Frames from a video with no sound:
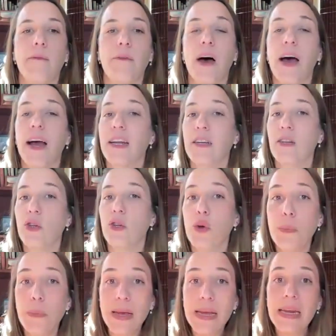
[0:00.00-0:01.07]
find new
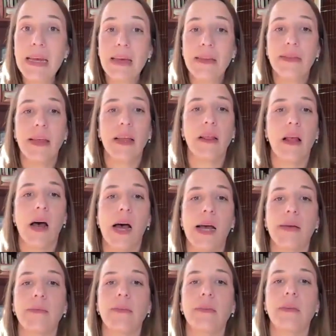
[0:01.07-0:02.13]
meaning in their
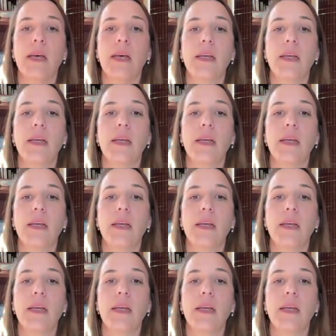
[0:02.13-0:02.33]
lives,